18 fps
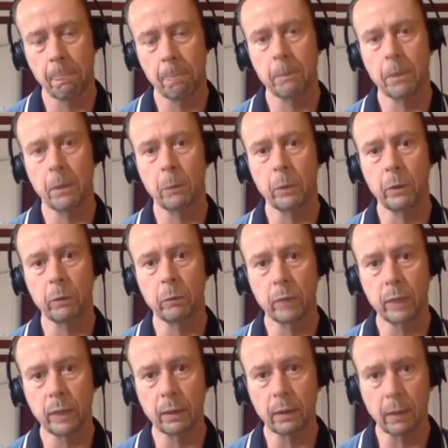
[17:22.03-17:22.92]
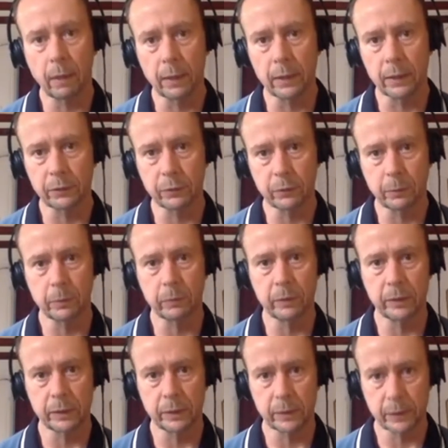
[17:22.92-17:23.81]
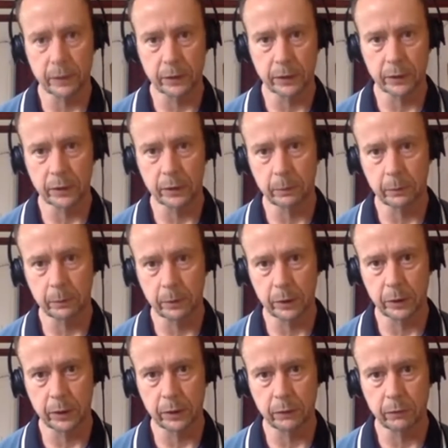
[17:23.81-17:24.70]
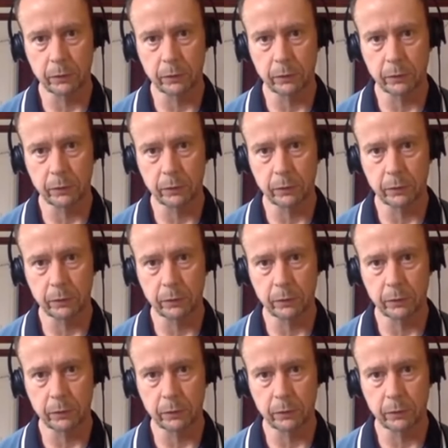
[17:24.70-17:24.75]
And we realize from the research that's emerging